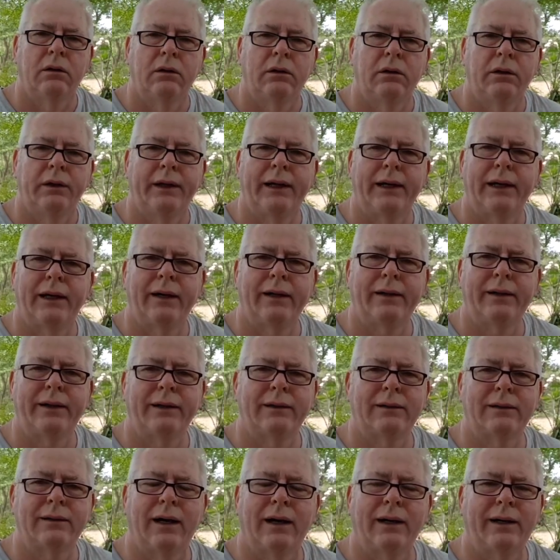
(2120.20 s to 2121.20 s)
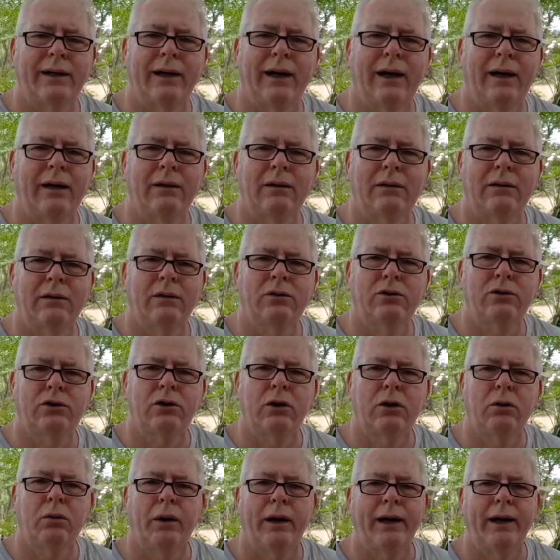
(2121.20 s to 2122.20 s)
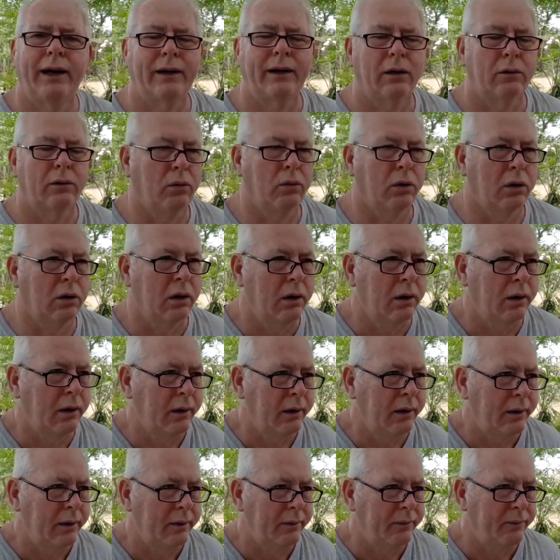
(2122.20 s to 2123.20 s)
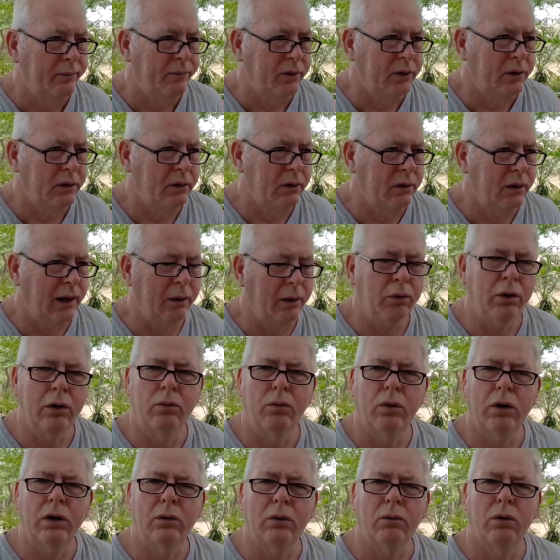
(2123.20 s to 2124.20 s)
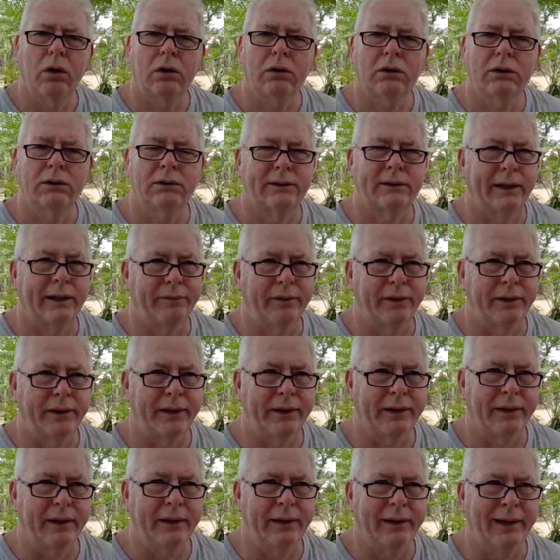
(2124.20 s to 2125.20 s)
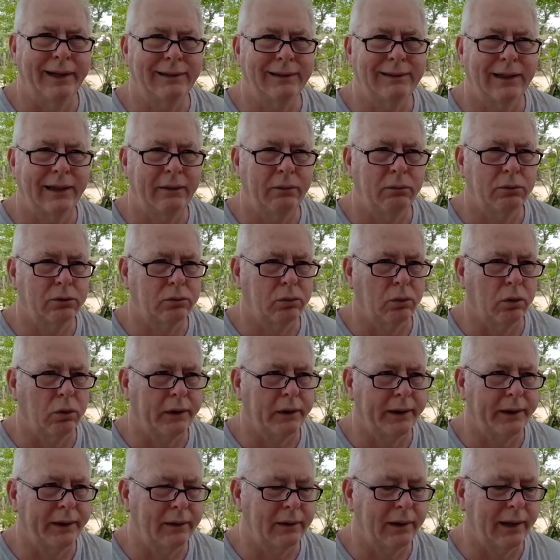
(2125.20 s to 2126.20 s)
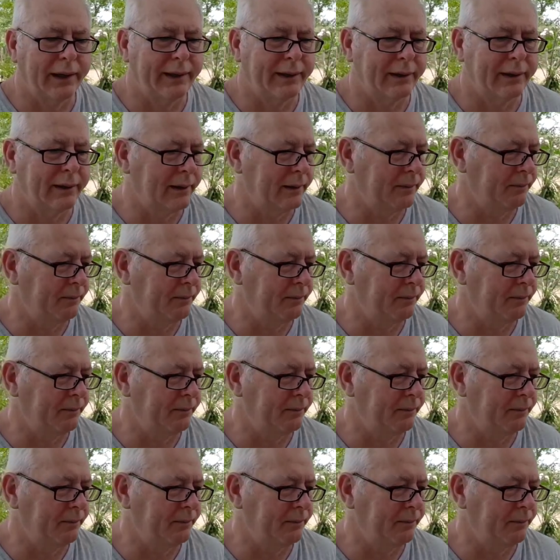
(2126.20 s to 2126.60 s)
Yeah, I think I can't. There's no way I could work. I wouldn't want to work to 70 unless I was working like,